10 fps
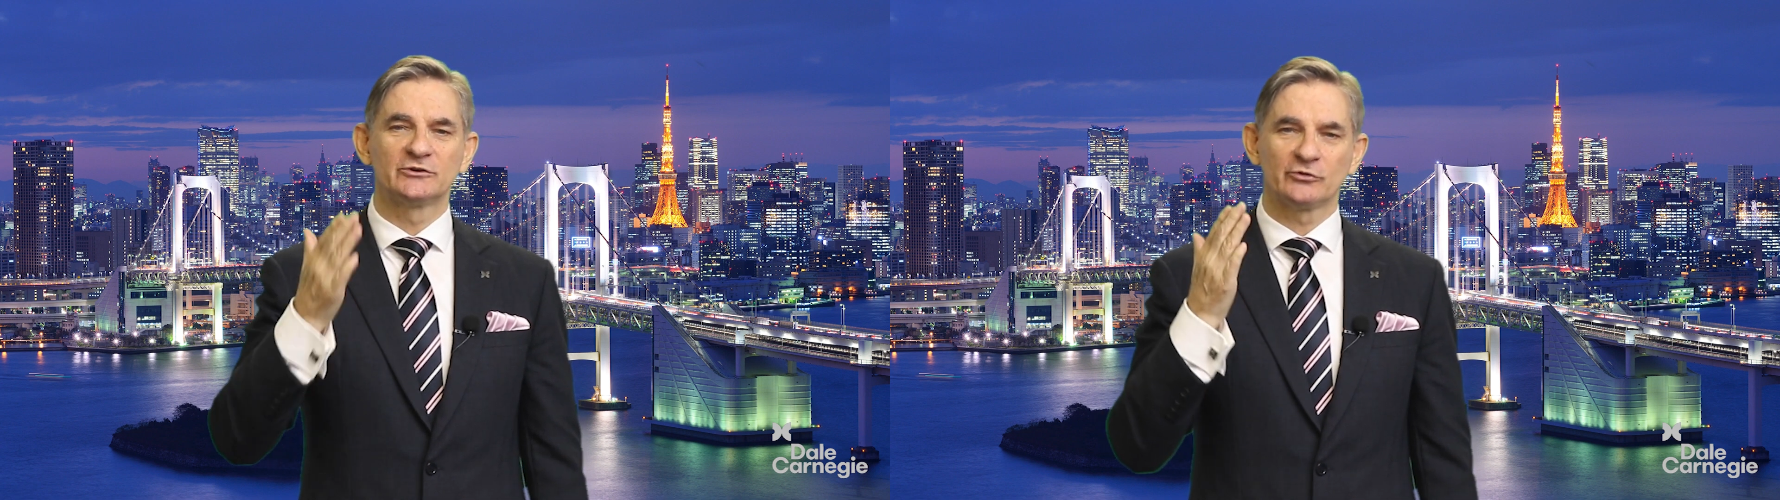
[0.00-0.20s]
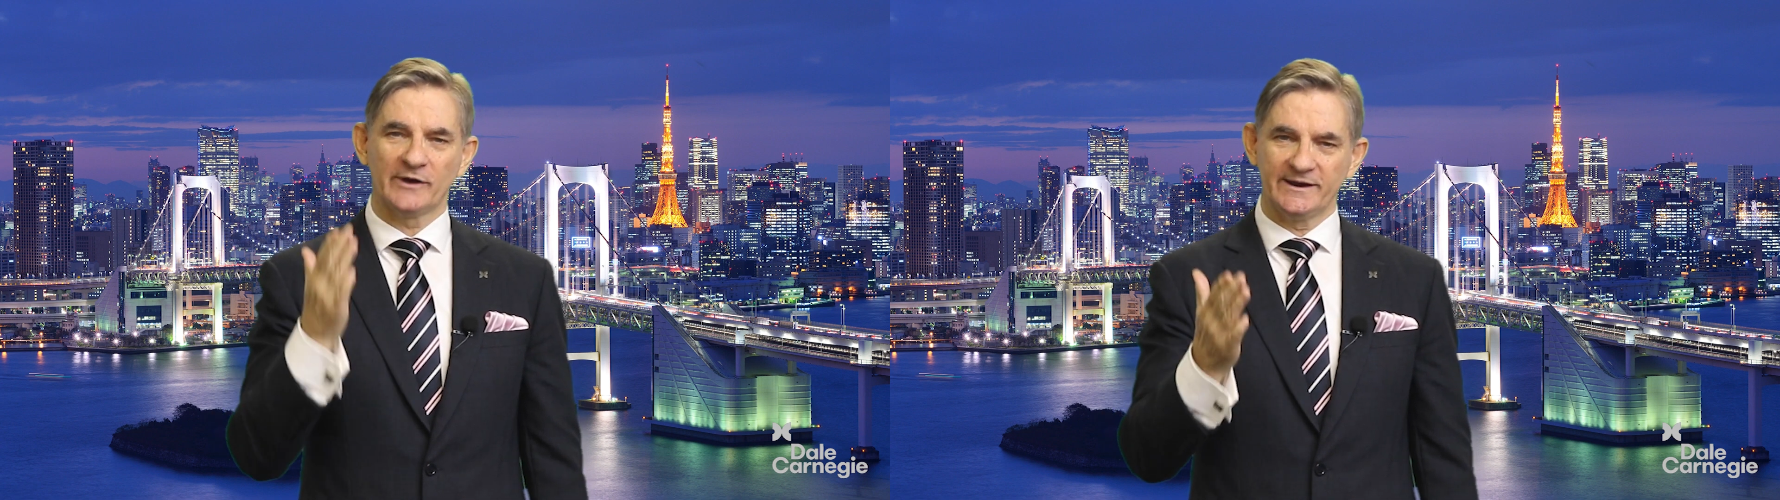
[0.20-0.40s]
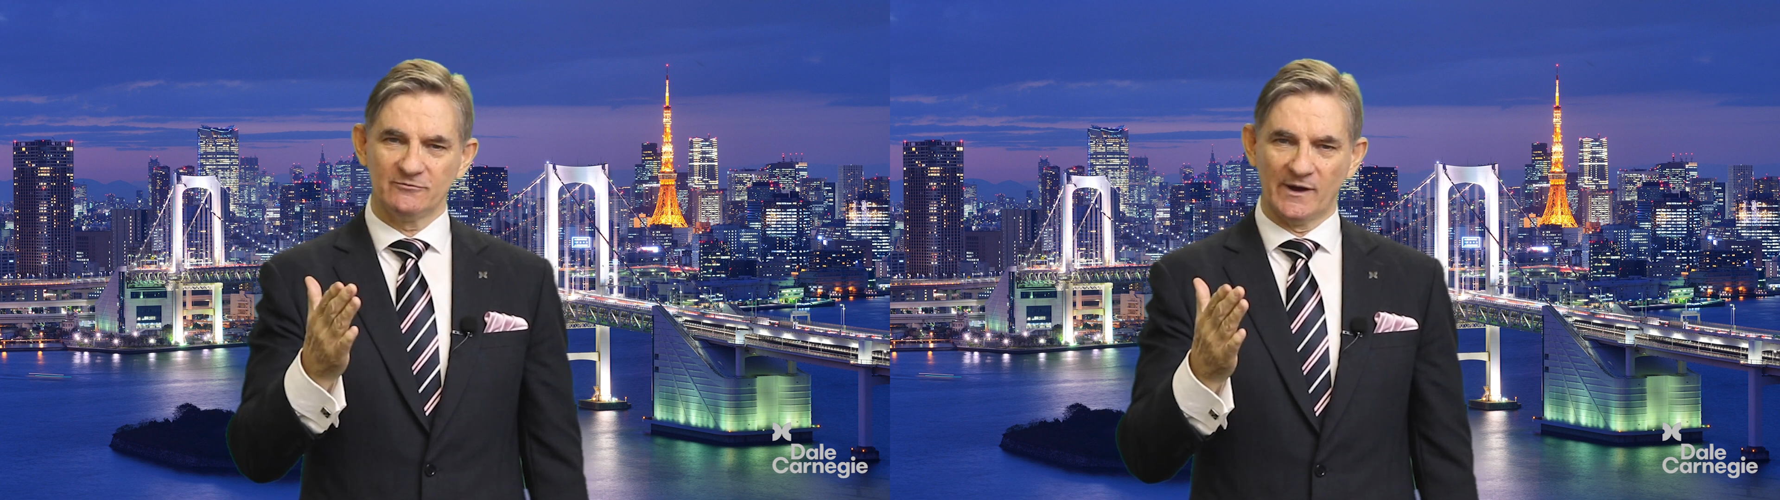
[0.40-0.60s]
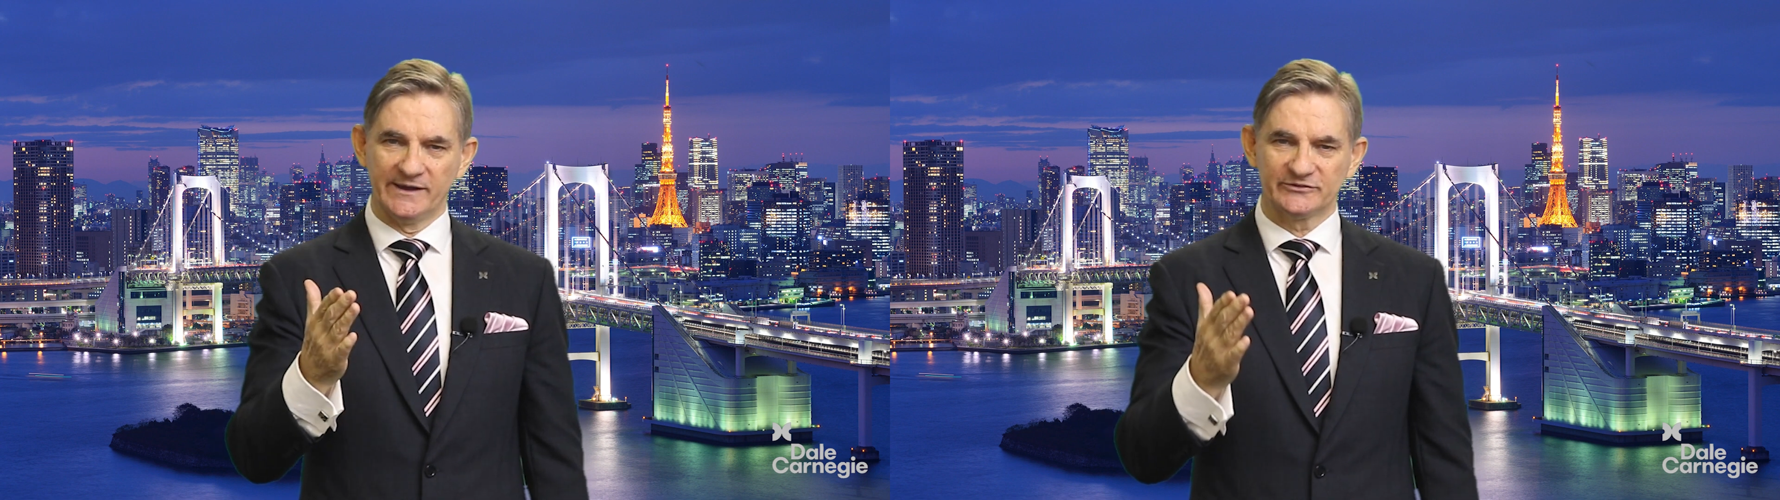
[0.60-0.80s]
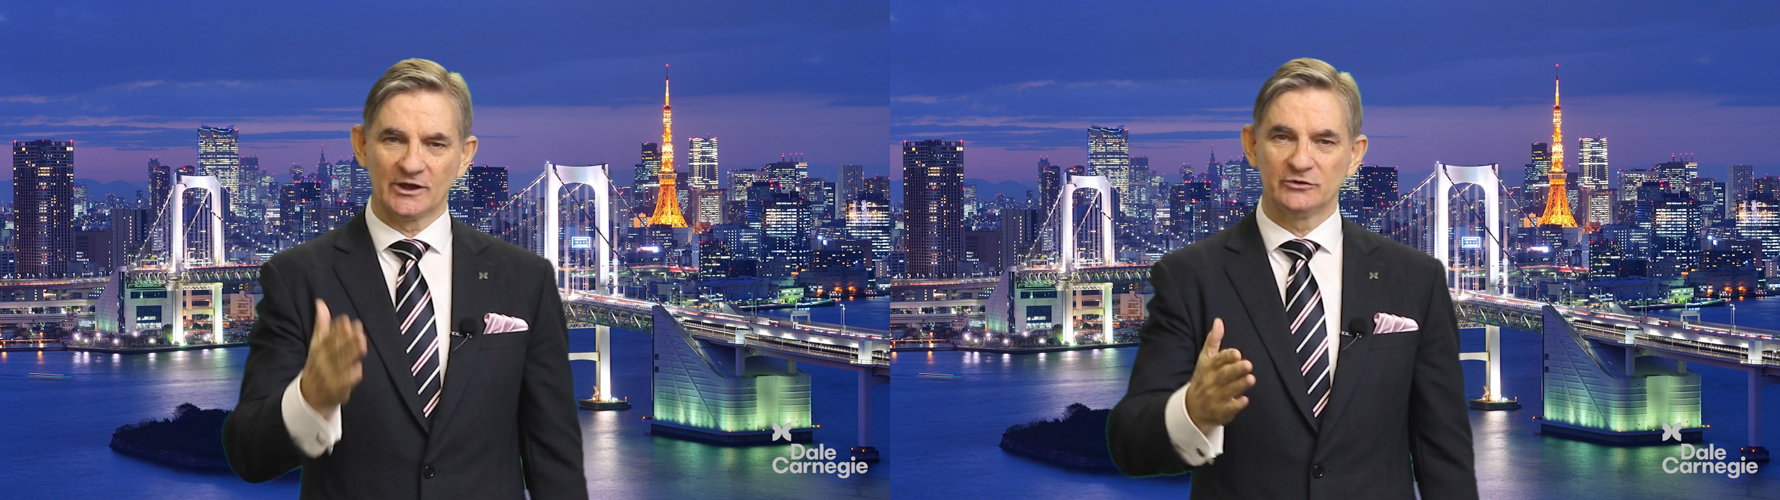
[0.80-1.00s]
creative
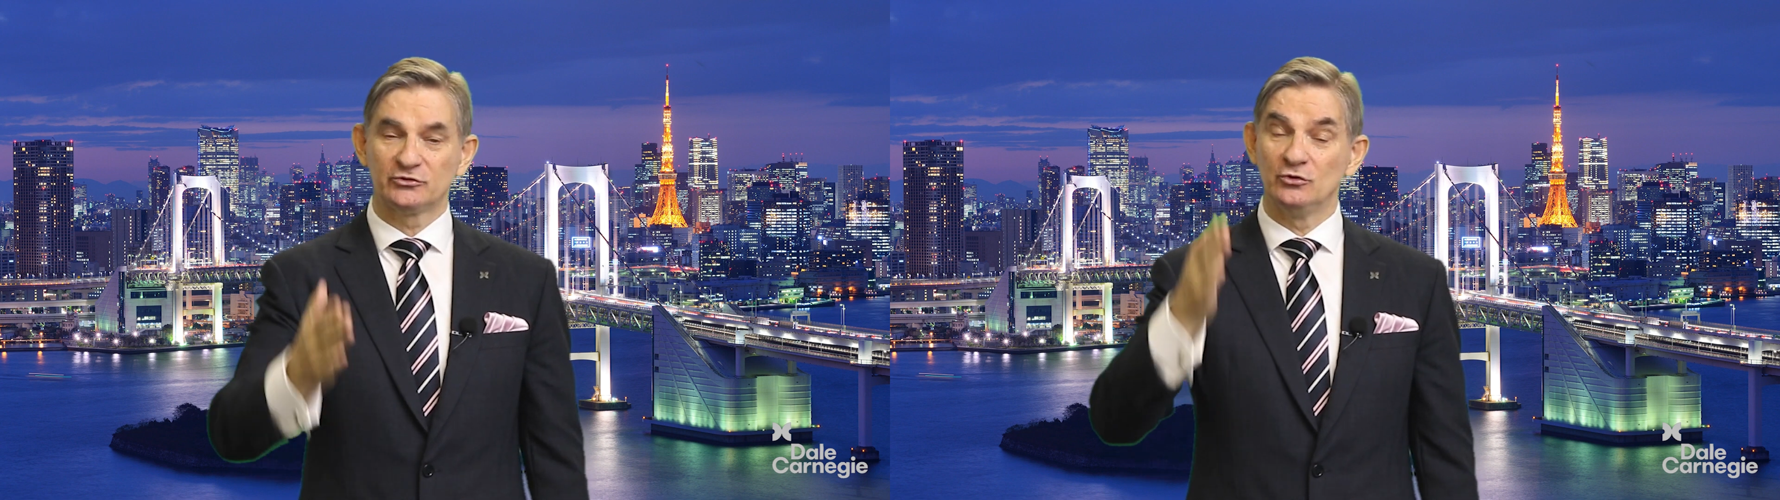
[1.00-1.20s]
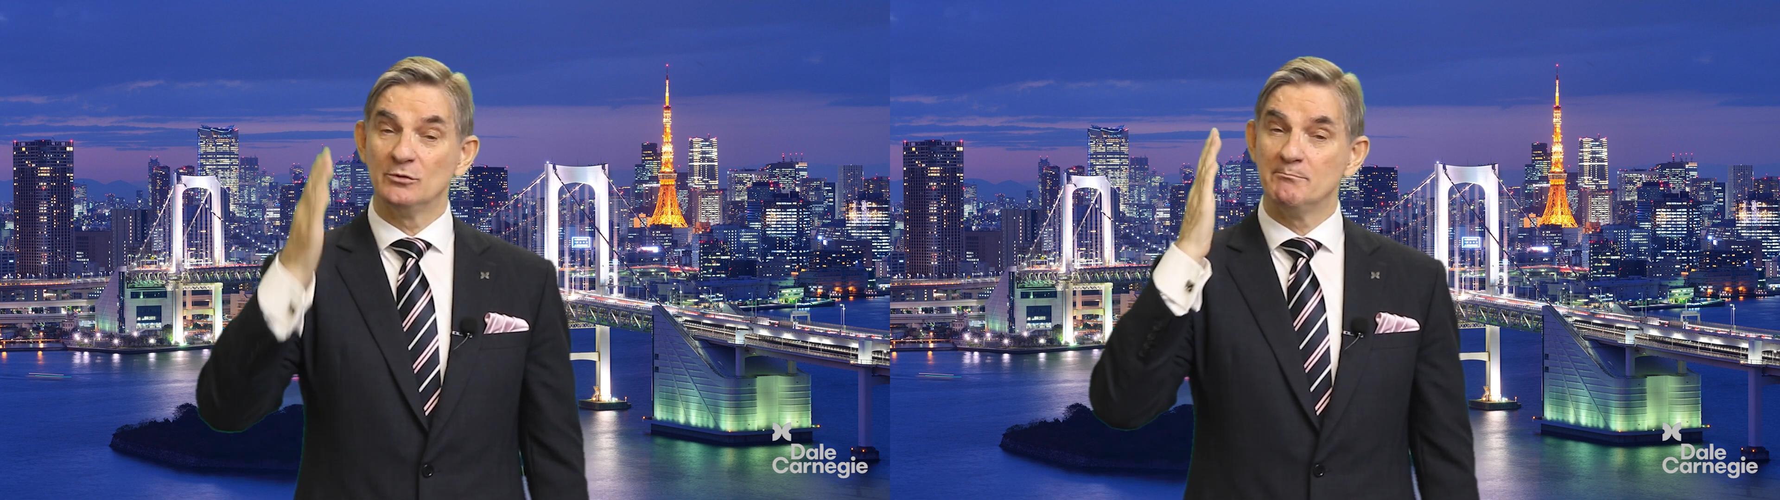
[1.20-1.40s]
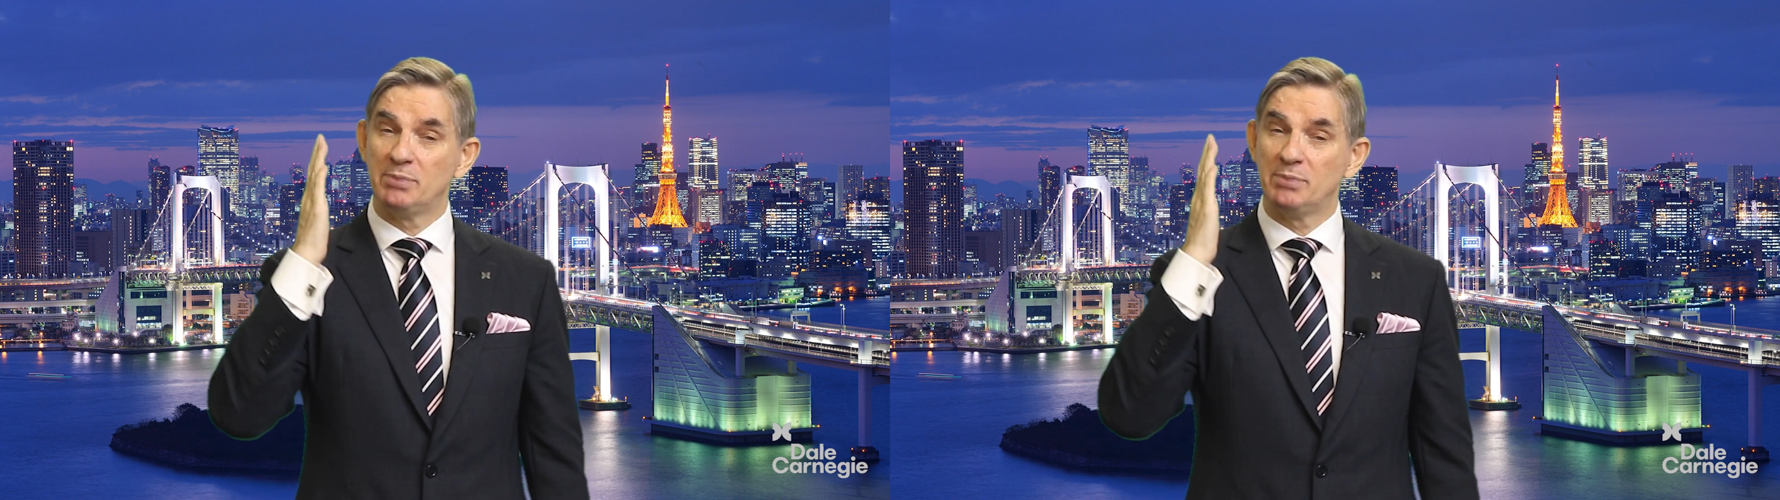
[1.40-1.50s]
ways to